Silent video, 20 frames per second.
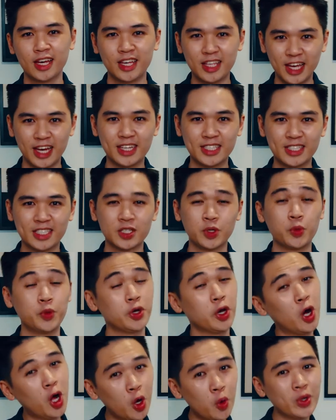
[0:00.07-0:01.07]
Yes,
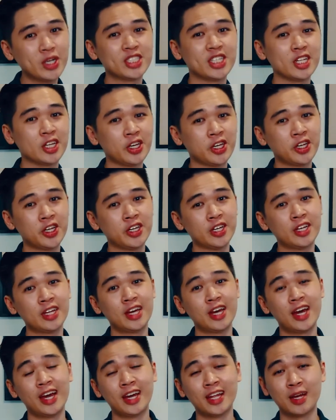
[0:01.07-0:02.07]
we all want to look
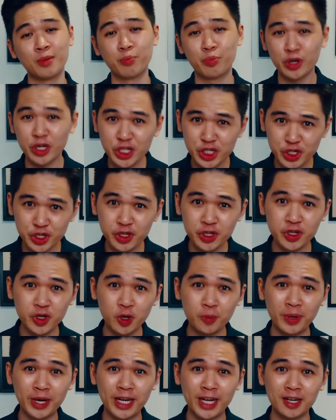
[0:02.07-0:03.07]
good, and I'm pretty sure you
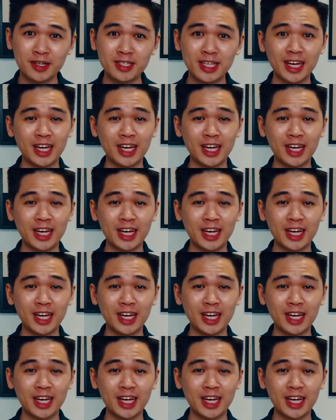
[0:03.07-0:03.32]
know by now